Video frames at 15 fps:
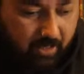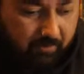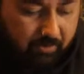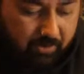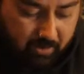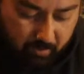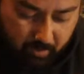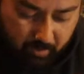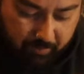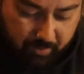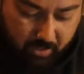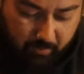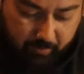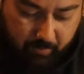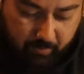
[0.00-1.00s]
time I pick
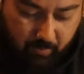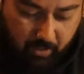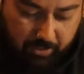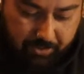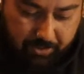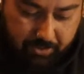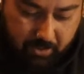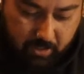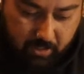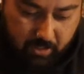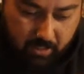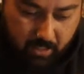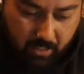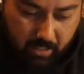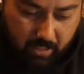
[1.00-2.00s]
up a brush,
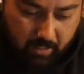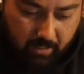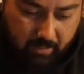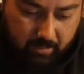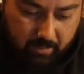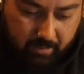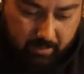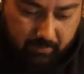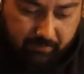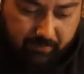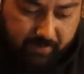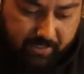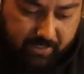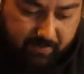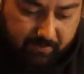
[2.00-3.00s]

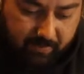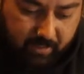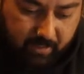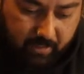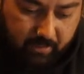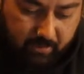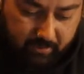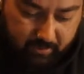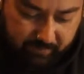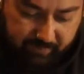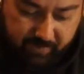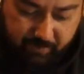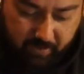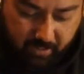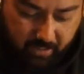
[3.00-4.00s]
Vincey V lives
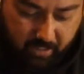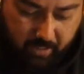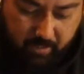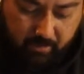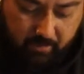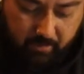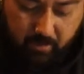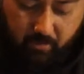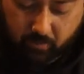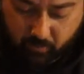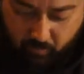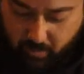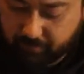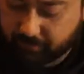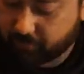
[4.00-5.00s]
in my head
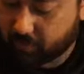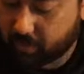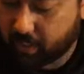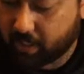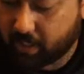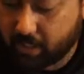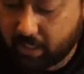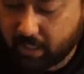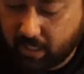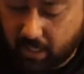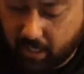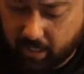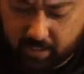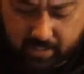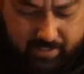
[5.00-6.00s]
rent free.
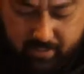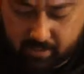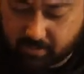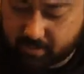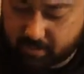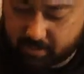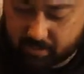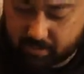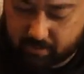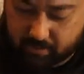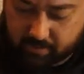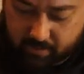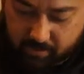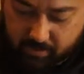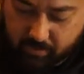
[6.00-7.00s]
He's just such
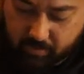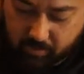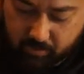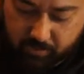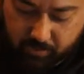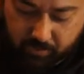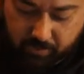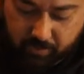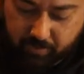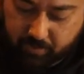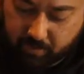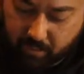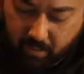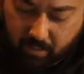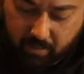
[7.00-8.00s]
a cool dude.
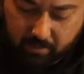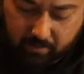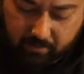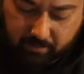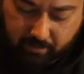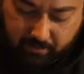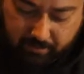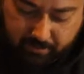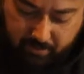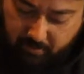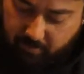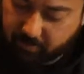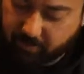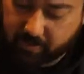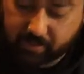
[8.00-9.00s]
Knows so
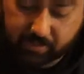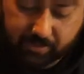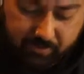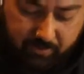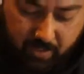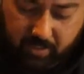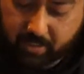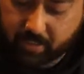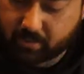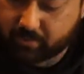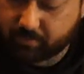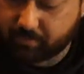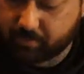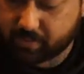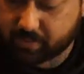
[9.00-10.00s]
many things, straight down to
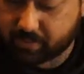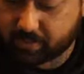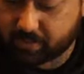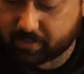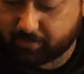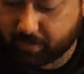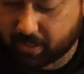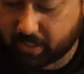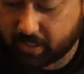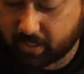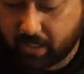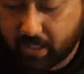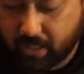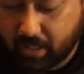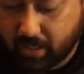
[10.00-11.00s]
business, but
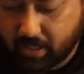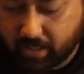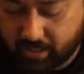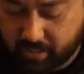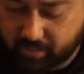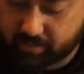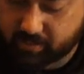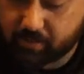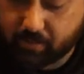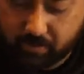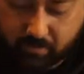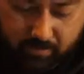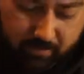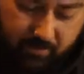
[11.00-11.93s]
he's not